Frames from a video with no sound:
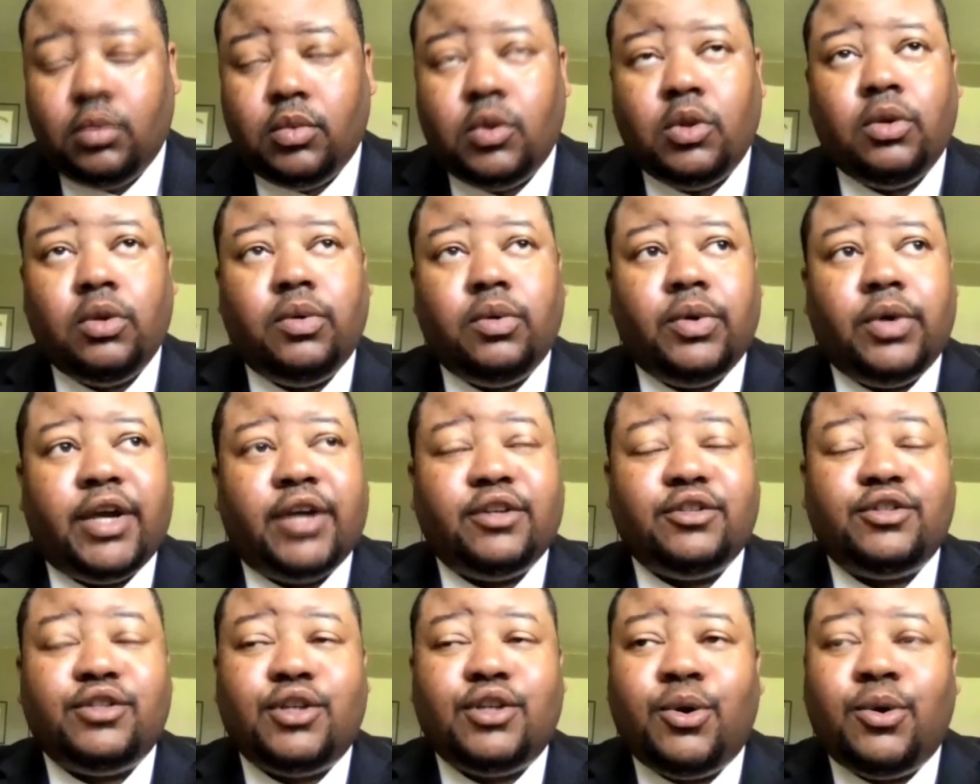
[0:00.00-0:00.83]
Okay,
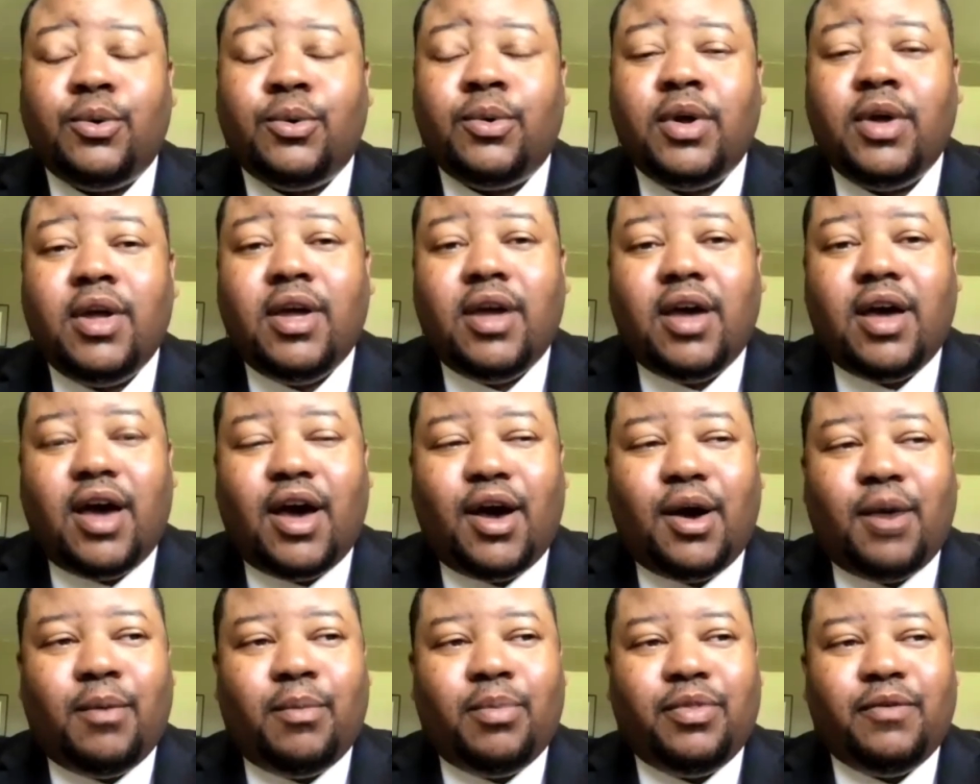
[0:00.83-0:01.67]
so
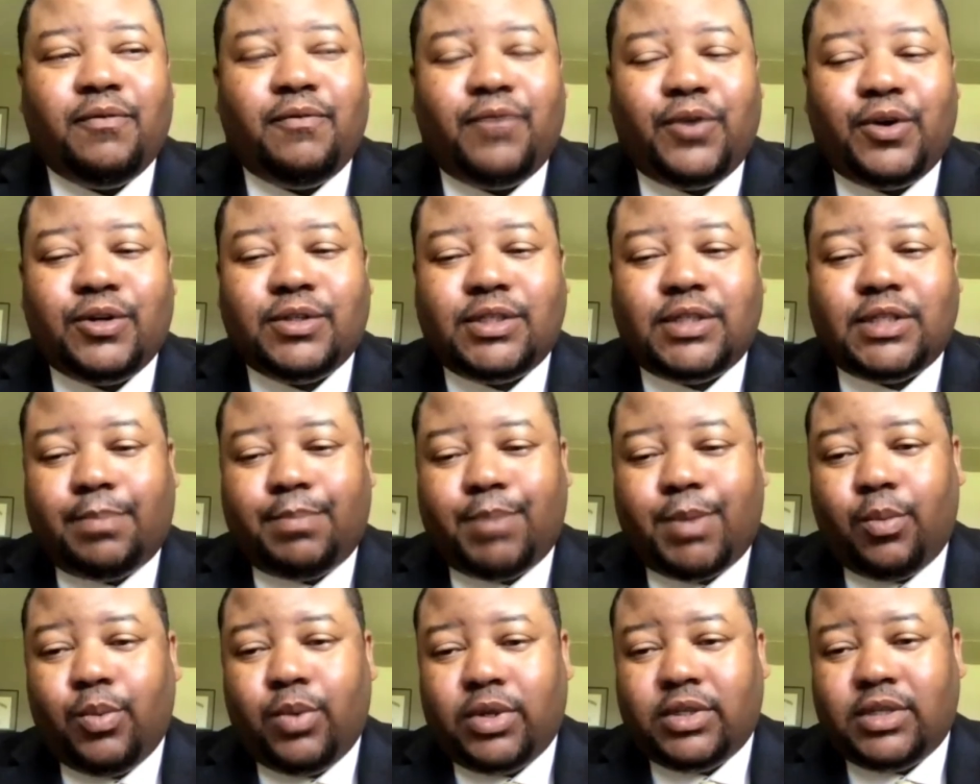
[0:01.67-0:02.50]
the first step
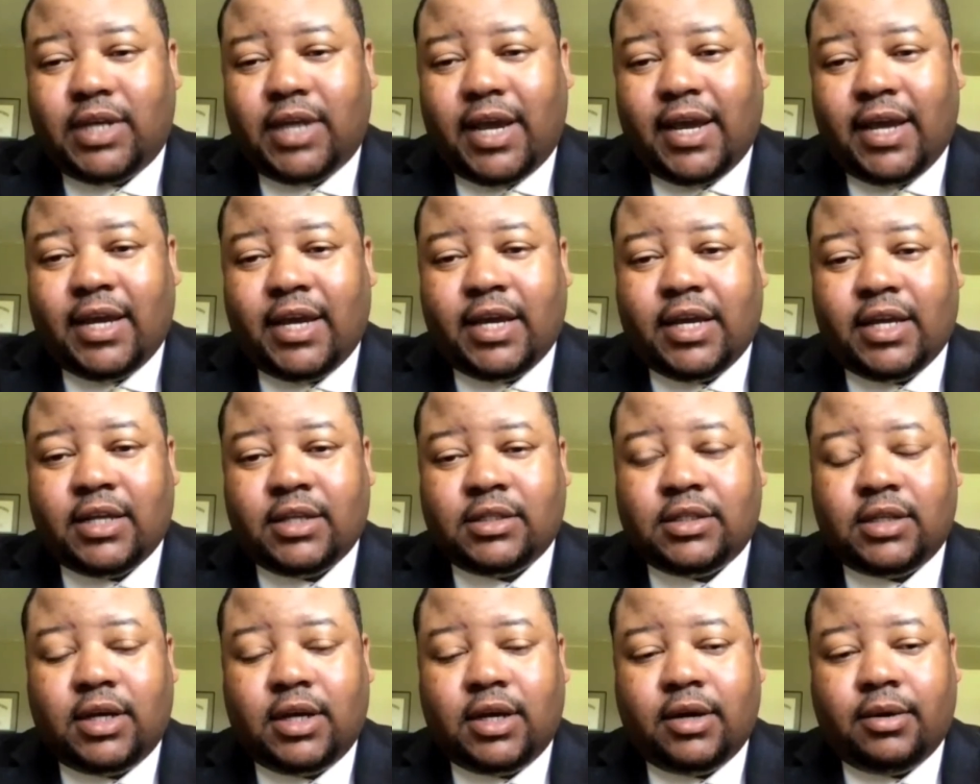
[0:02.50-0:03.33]
I would take
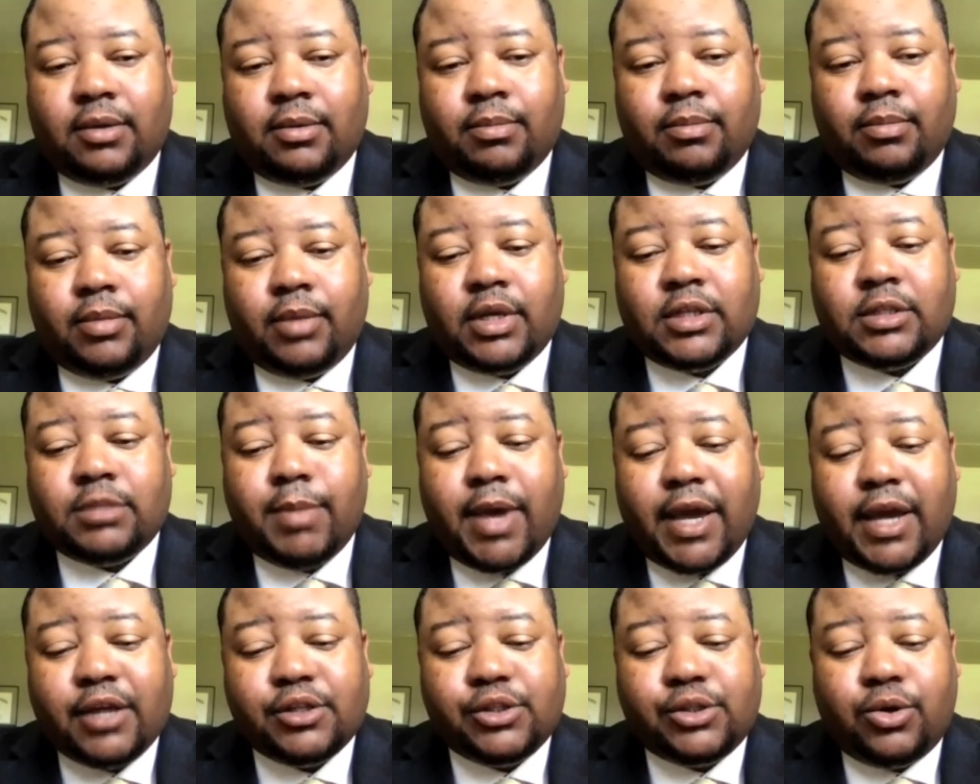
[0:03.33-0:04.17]
is
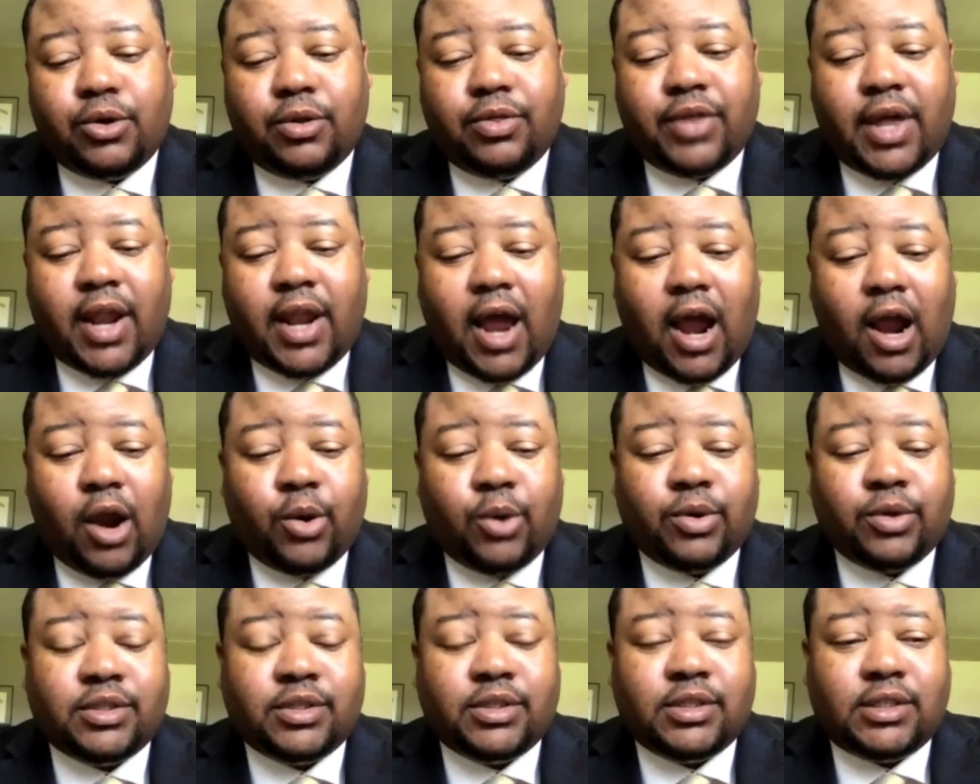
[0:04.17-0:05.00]
making sure that
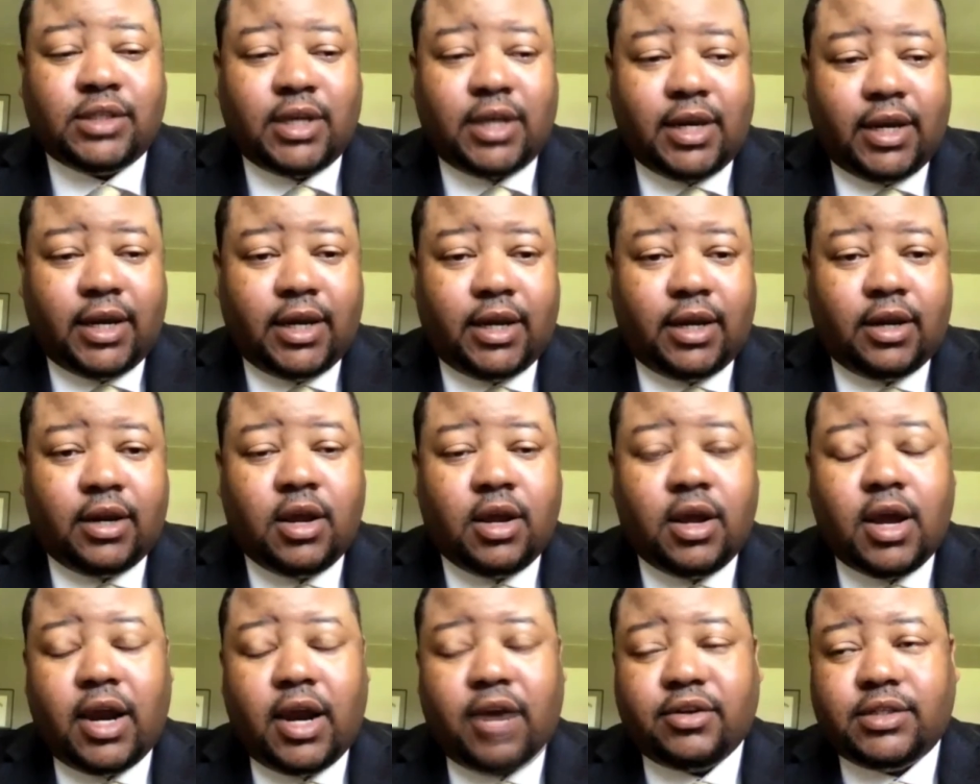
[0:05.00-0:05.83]
our city
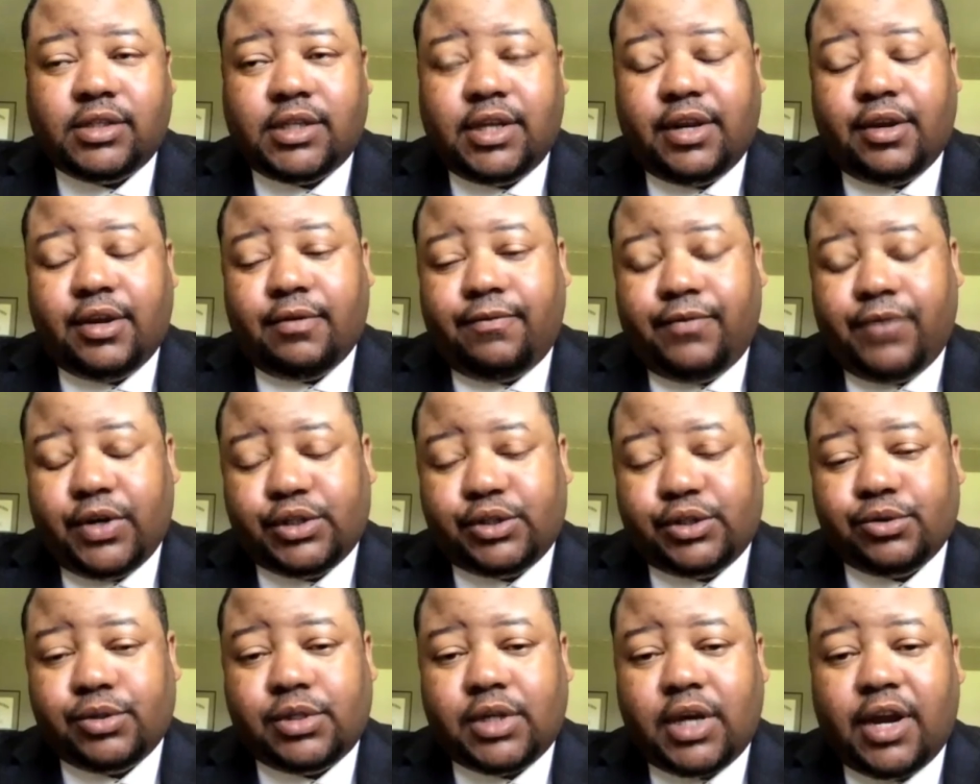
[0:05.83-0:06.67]

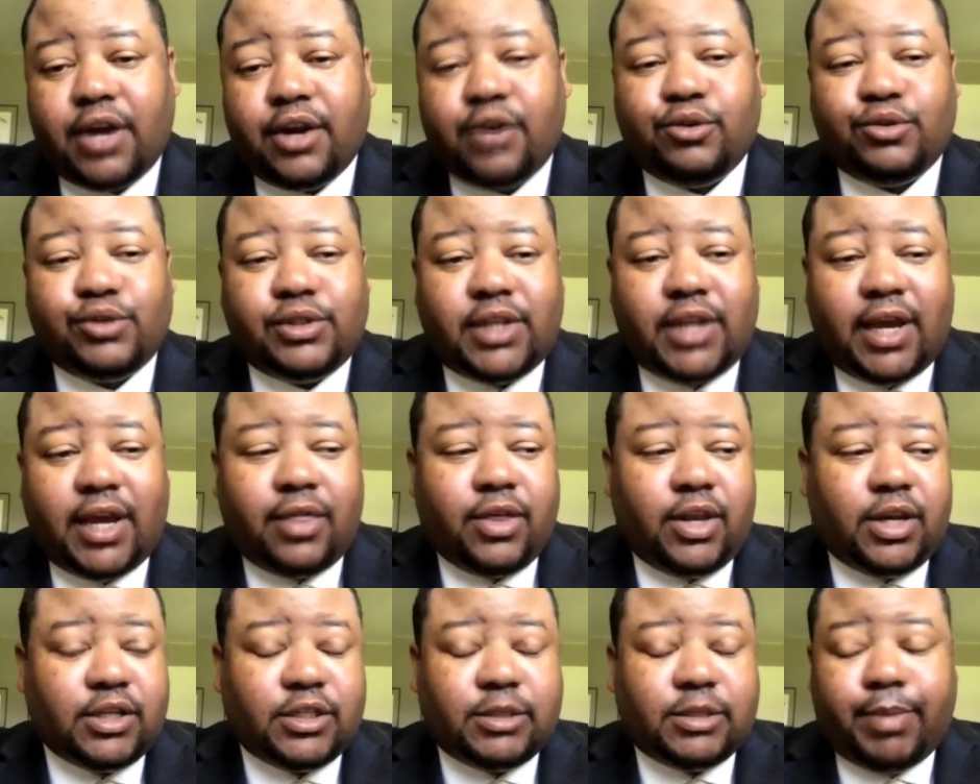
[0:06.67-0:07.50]
officials understand the
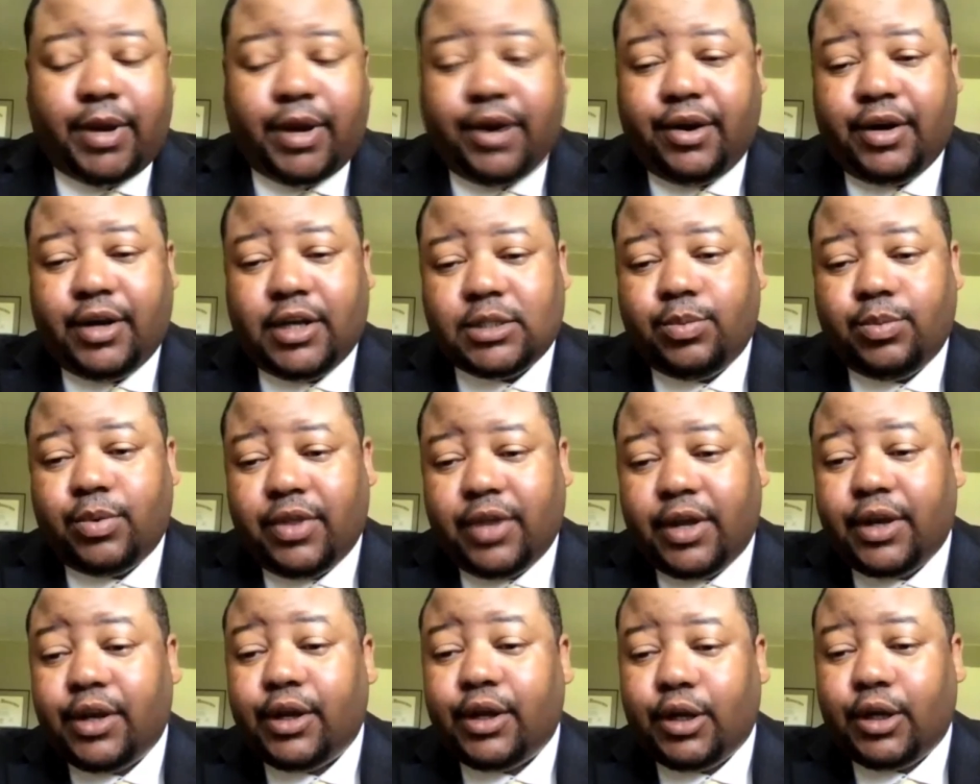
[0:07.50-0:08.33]
disparities
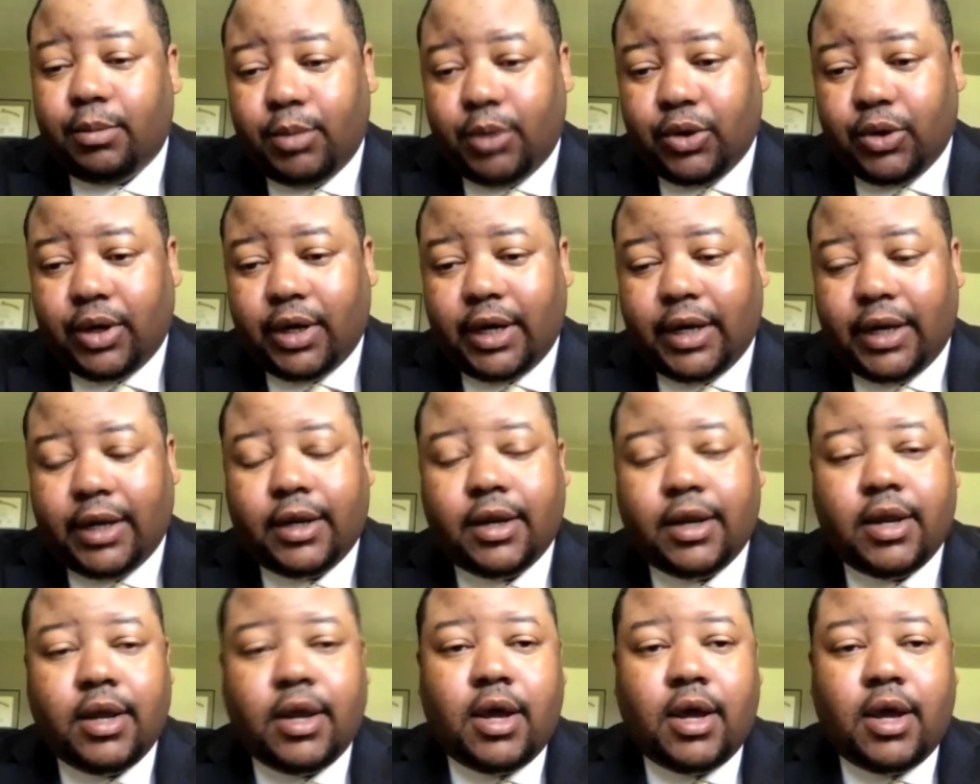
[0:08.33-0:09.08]
within the community.